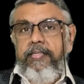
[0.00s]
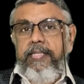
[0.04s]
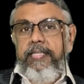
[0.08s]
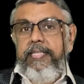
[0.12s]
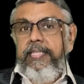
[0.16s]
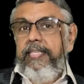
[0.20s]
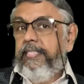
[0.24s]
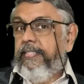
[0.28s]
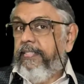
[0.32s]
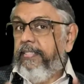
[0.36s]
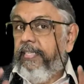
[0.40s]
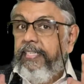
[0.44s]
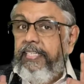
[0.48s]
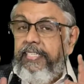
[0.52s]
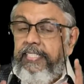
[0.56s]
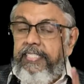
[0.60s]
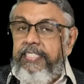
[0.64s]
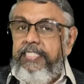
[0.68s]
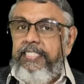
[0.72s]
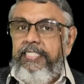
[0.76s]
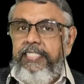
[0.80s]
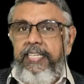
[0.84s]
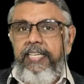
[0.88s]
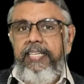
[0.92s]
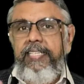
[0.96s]
He's an
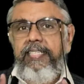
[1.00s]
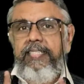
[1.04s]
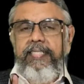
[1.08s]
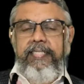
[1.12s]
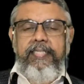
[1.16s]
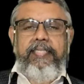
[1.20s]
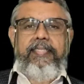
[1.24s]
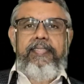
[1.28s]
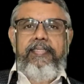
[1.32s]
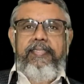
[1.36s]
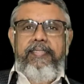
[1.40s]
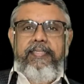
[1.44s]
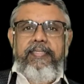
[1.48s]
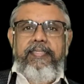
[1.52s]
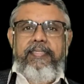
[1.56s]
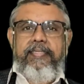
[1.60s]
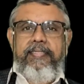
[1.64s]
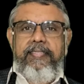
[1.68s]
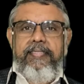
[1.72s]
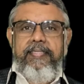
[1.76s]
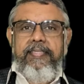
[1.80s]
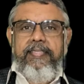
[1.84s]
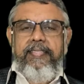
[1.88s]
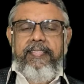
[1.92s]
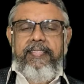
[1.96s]
initiator.
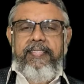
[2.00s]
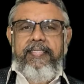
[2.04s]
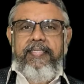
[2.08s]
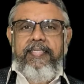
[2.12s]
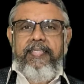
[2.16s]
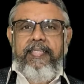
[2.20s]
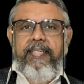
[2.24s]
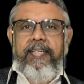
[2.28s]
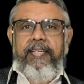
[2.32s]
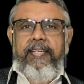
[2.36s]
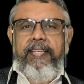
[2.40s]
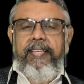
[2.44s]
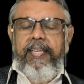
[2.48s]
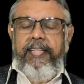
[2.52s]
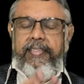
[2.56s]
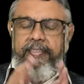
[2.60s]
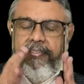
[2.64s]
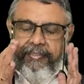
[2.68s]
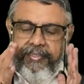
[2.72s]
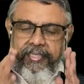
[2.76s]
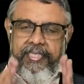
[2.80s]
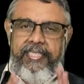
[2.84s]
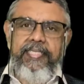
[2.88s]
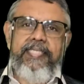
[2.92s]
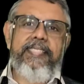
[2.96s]
He
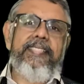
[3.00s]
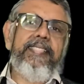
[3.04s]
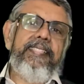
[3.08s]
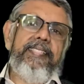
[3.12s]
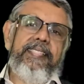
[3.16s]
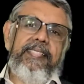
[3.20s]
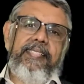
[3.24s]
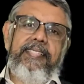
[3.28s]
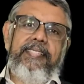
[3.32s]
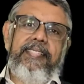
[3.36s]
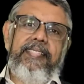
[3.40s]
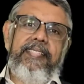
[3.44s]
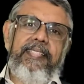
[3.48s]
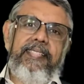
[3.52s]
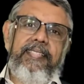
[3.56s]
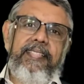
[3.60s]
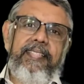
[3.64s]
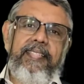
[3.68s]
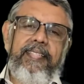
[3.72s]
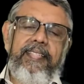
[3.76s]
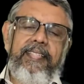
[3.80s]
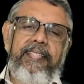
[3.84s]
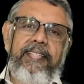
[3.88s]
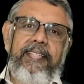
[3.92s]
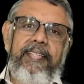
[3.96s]
thinks.
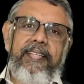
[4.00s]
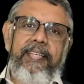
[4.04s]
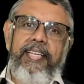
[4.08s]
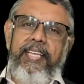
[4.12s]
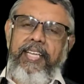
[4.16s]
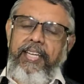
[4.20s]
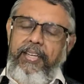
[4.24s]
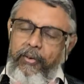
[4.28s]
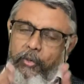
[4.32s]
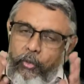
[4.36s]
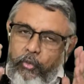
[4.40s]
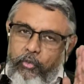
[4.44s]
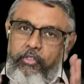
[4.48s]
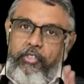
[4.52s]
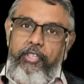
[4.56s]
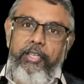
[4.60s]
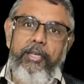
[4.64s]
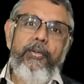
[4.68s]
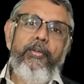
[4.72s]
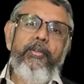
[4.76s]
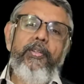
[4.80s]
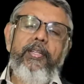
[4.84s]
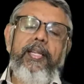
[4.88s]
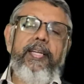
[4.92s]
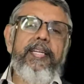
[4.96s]
He looks
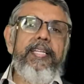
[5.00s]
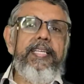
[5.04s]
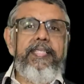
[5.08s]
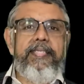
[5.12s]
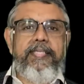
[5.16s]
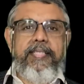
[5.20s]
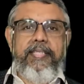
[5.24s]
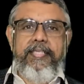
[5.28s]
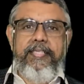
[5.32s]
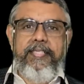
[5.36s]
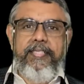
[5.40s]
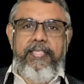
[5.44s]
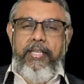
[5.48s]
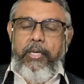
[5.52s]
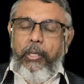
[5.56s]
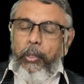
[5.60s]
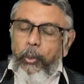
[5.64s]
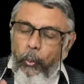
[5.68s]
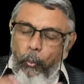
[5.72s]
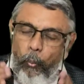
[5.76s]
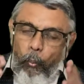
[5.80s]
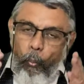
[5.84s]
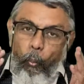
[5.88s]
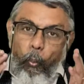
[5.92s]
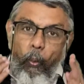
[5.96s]
into the reasons.
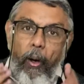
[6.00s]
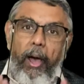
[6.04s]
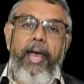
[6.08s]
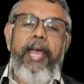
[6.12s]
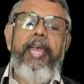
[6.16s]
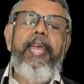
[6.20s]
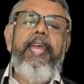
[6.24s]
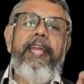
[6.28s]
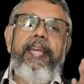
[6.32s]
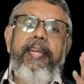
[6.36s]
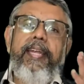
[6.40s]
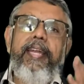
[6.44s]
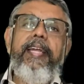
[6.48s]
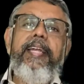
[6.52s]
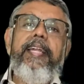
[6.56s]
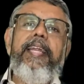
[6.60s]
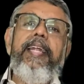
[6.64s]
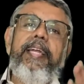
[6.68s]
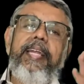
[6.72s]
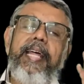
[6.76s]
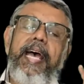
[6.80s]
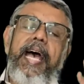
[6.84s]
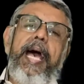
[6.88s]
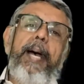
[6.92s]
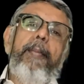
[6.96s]
Why did it
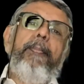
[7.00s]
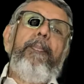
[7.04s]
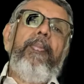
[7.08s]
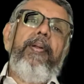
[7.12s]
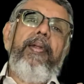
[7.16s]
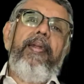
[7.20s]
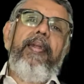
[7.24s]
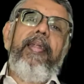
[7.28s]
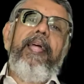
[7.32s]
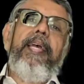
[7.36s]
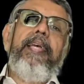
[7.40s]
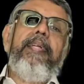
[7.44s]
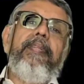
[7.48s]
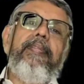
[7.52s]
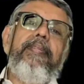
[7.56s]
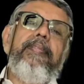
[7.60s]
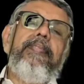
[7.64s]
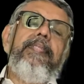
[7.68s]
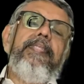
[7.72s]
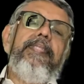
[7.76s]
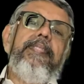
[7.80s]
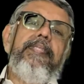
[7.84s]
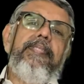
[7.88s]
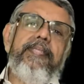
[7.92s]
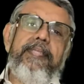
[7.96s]
happen like
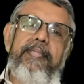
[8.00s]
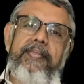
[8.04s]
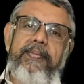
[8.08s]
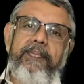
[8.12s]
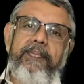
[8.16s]
this?